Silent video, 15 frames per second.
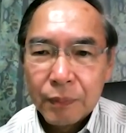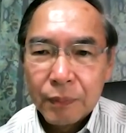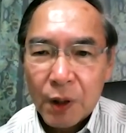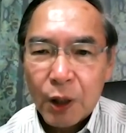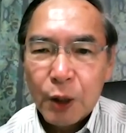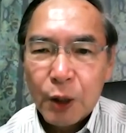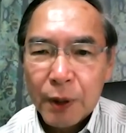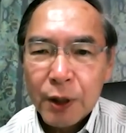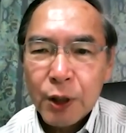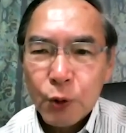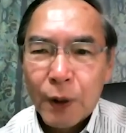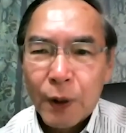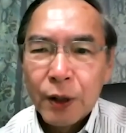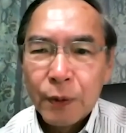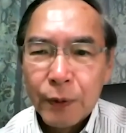Yeah, Ibasho is
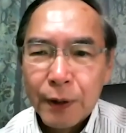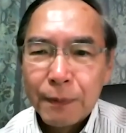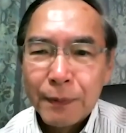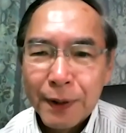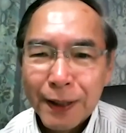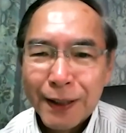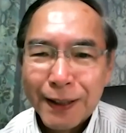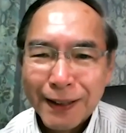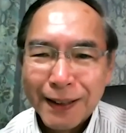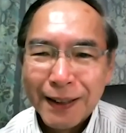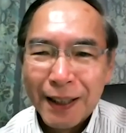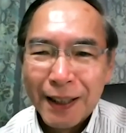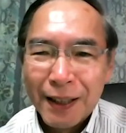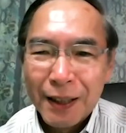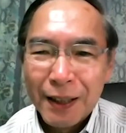one of them. Yeah,
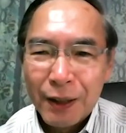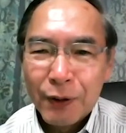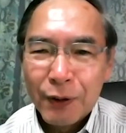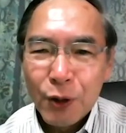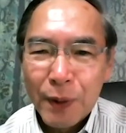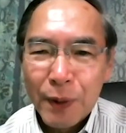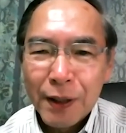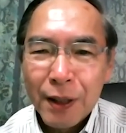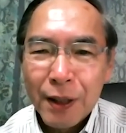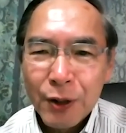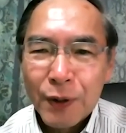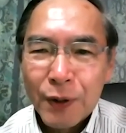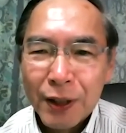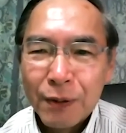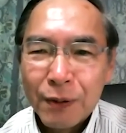Ibasho is
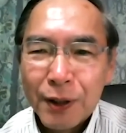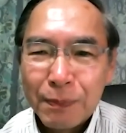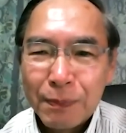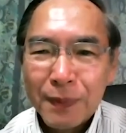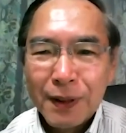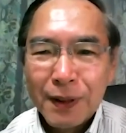one of them.